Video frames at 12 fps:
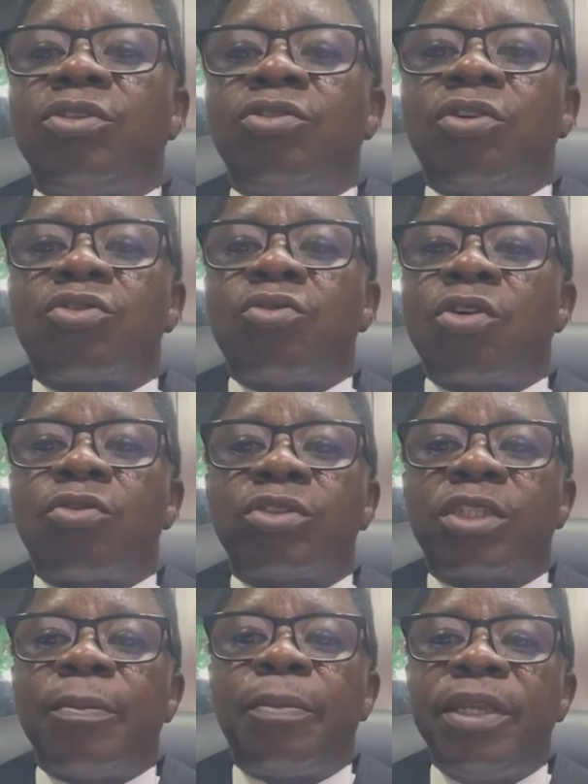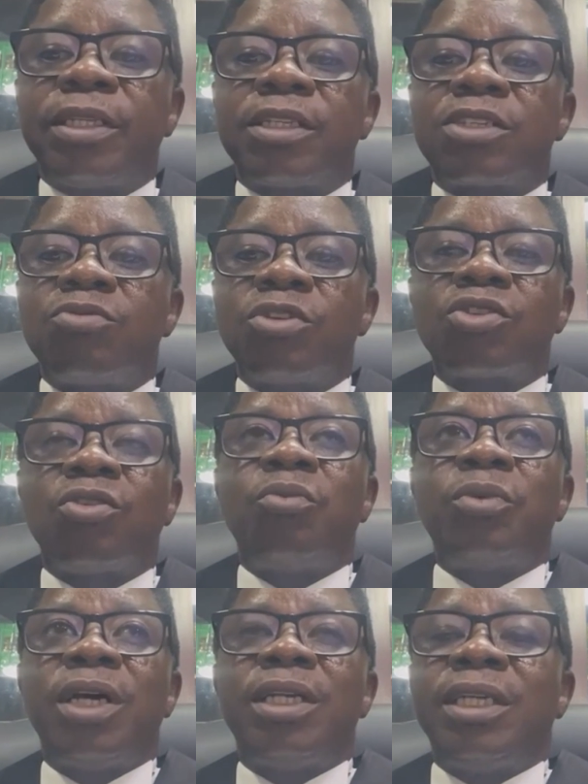does not contemplate a
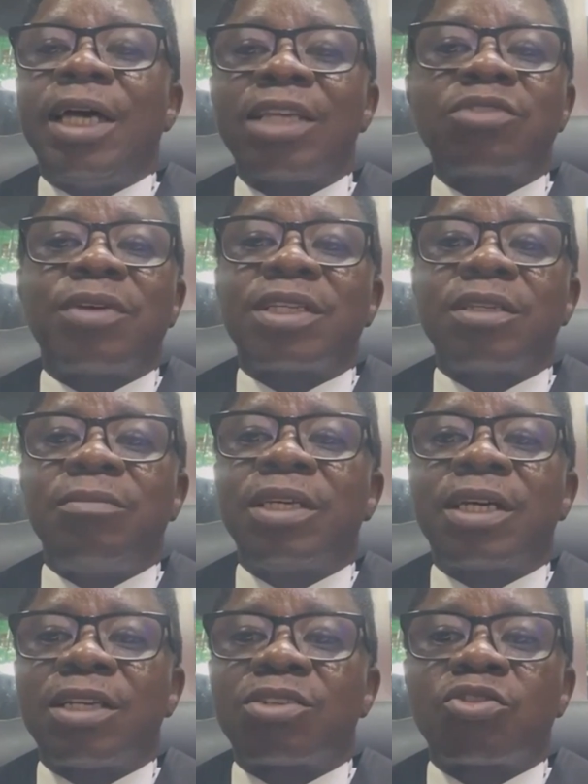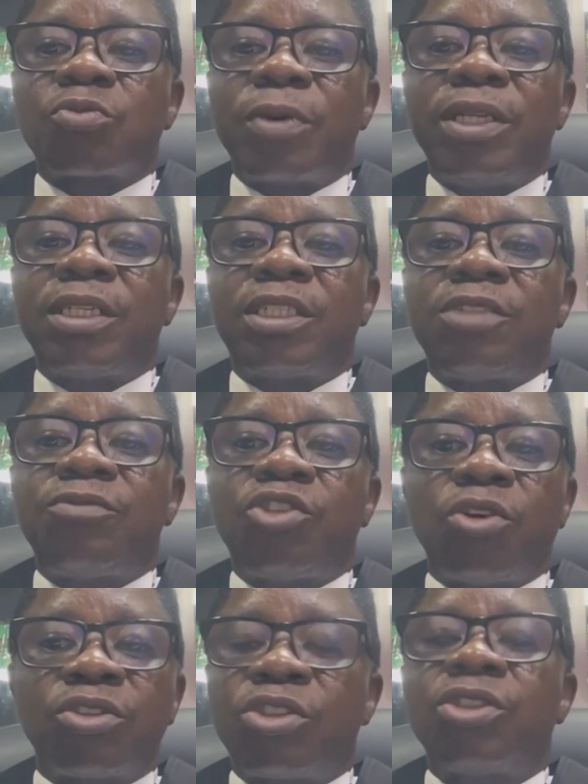situation where the House of Assembly can suspend the chief
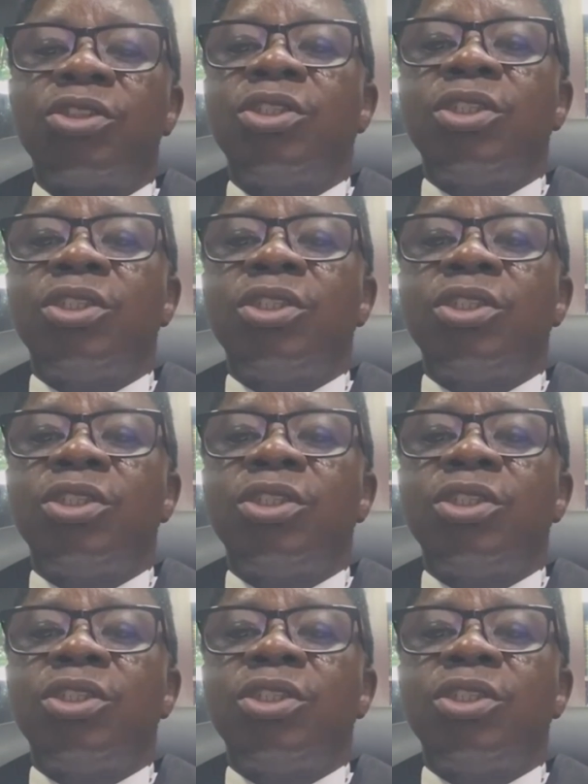judge.